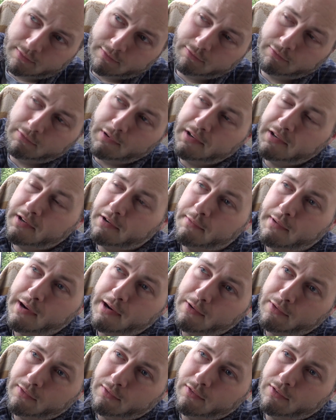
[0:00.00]
went
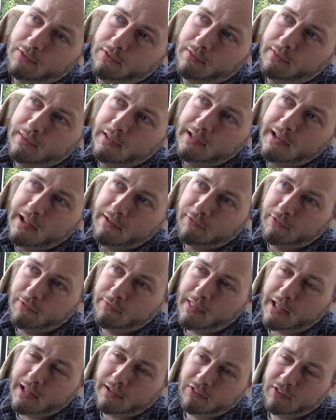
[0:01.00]
around the left
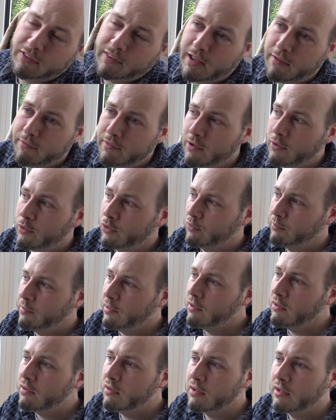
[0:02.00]
of that to Tavy
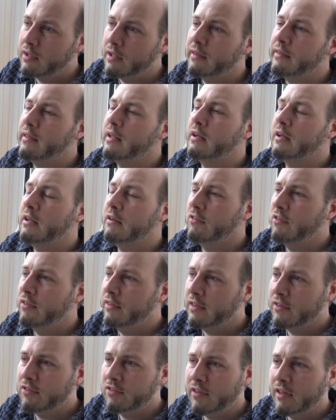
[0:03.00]
Hospital and then into
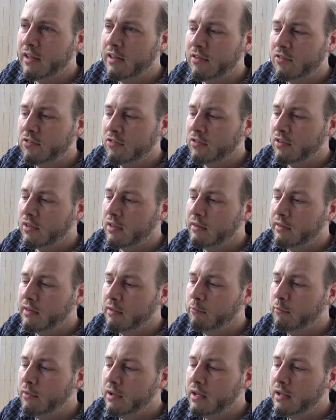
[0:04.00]
the estates, and
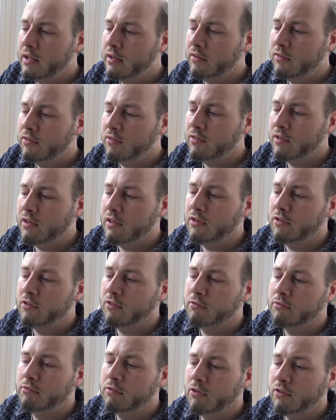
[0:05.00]
then we did
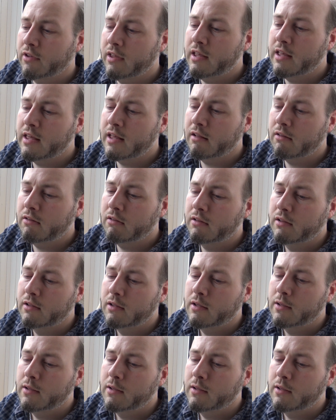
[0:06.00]
Rocky Hill,